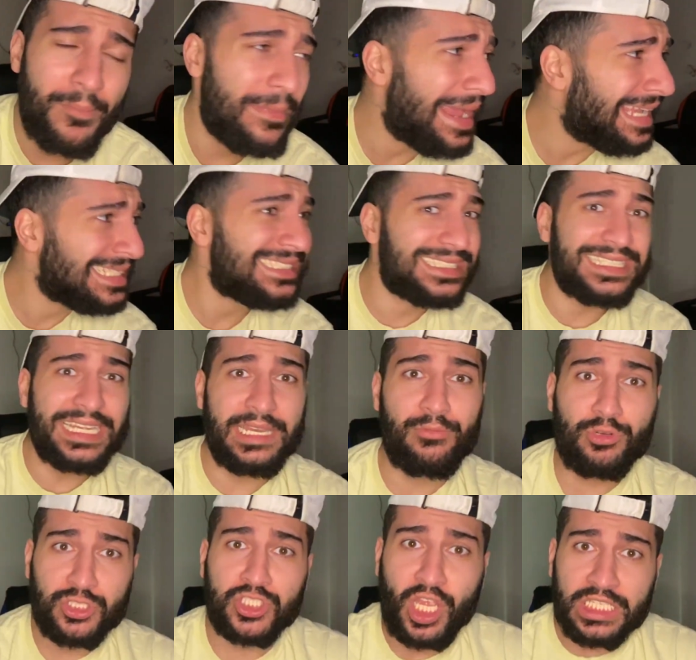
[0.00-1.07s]
Man City.
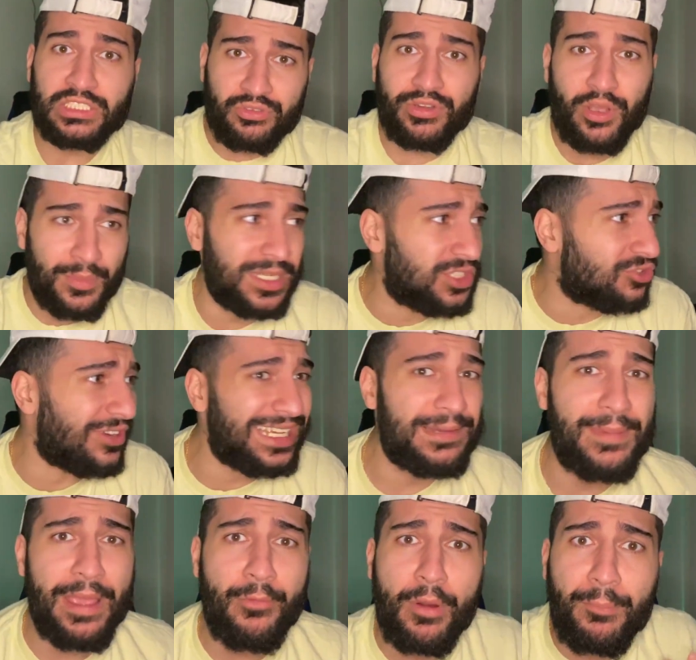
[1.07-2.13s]
We're just Real
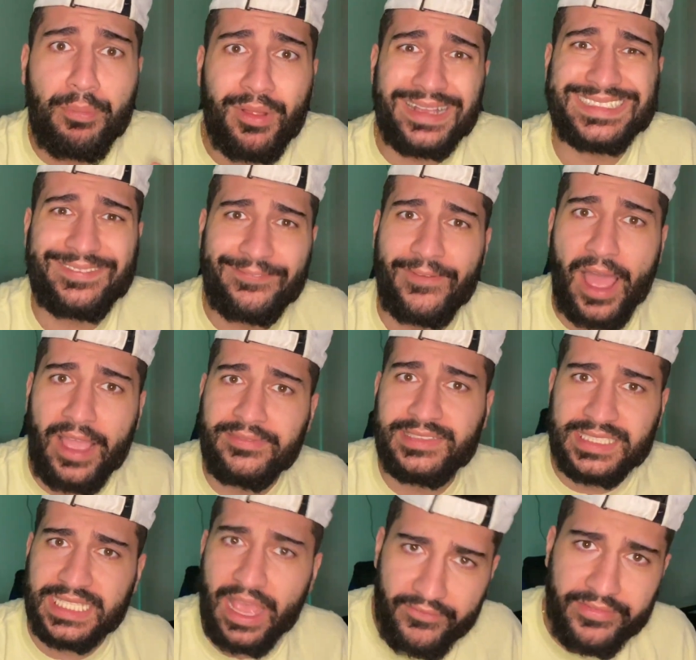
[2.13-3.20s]
Madrid, man. We're plus five
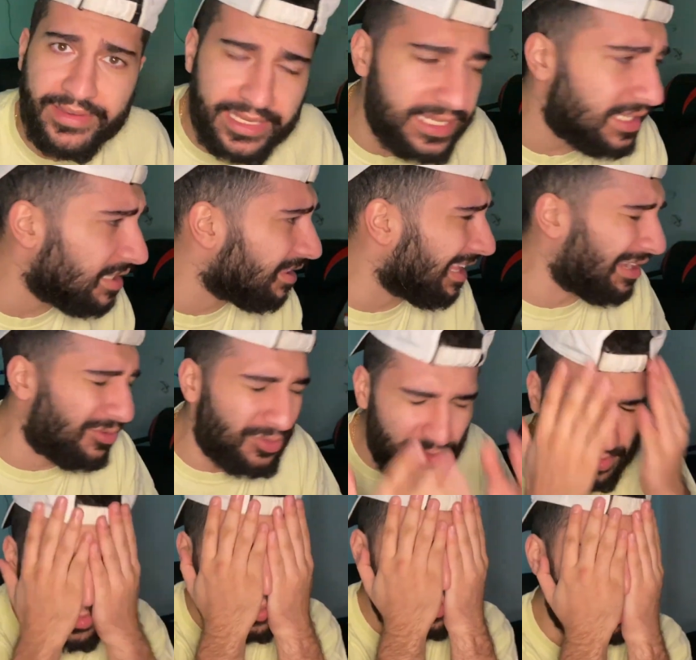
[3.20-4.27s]
seventy. Like,
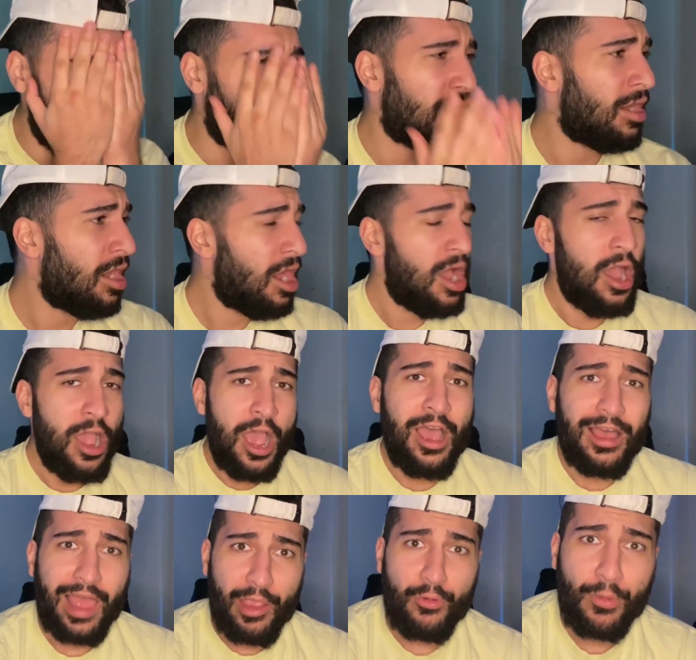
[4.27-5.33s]

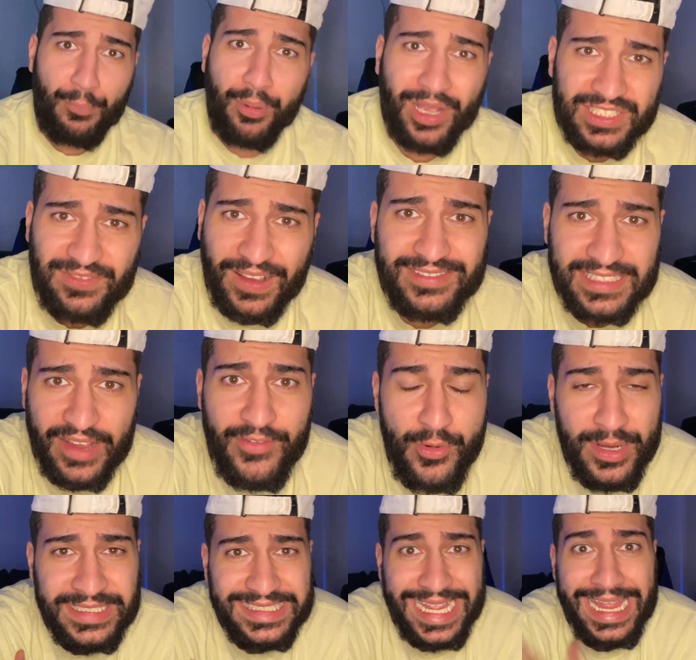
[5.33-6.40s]
like we're plus five
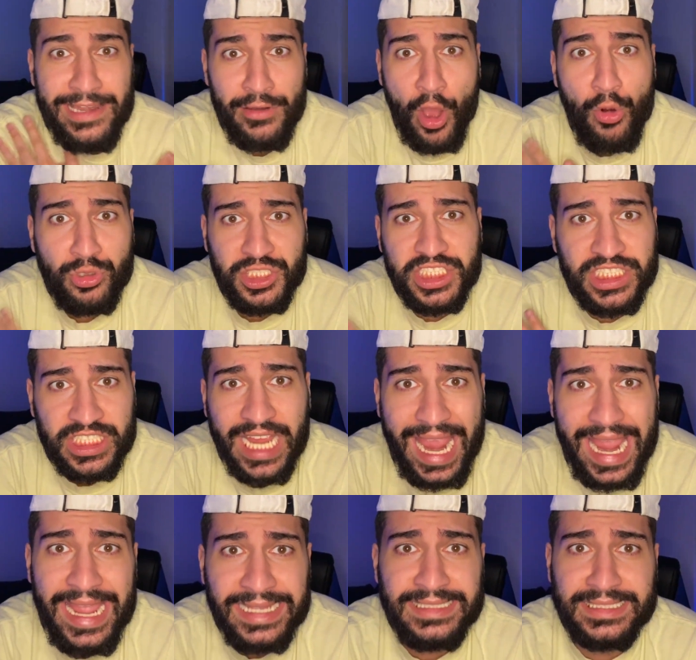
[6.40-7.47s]
seventy. We stand no
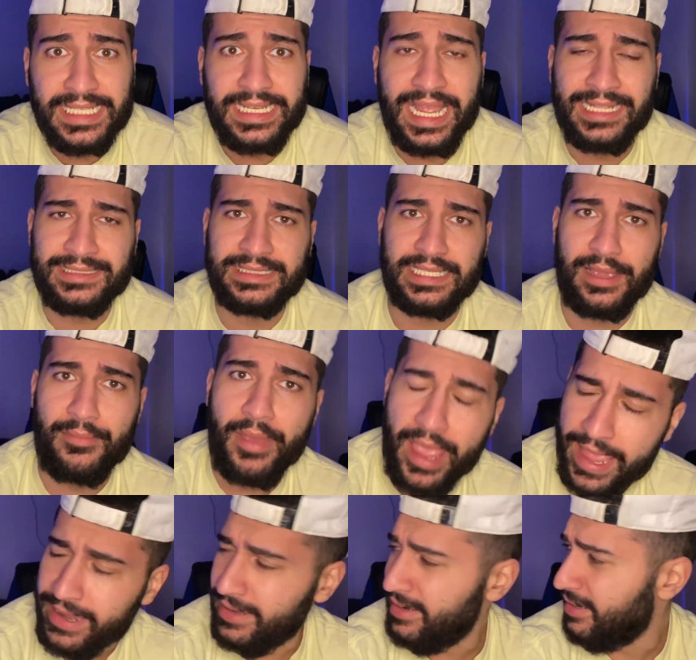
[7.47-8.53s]
chance against them,
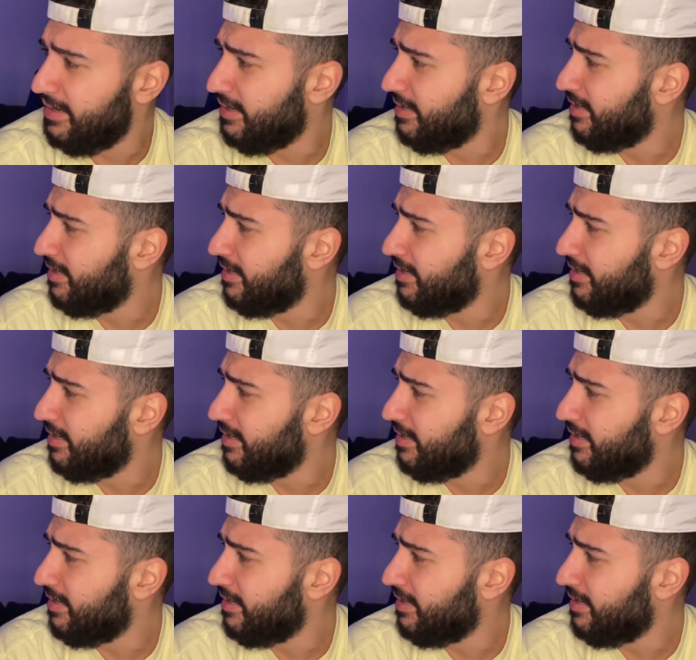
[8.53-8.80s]
man.